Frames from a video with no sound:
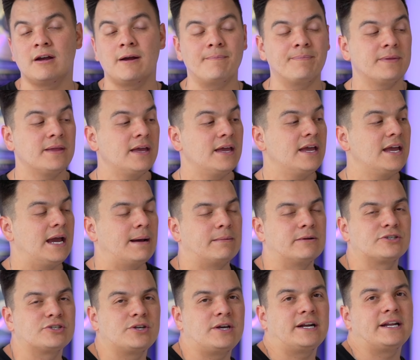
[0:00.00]
I'm going
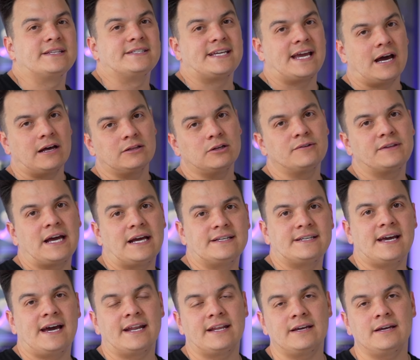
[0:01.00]
to show you how to download that
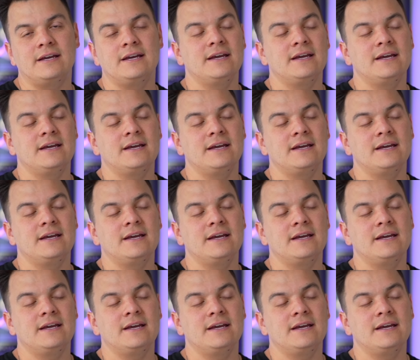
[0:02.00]
data,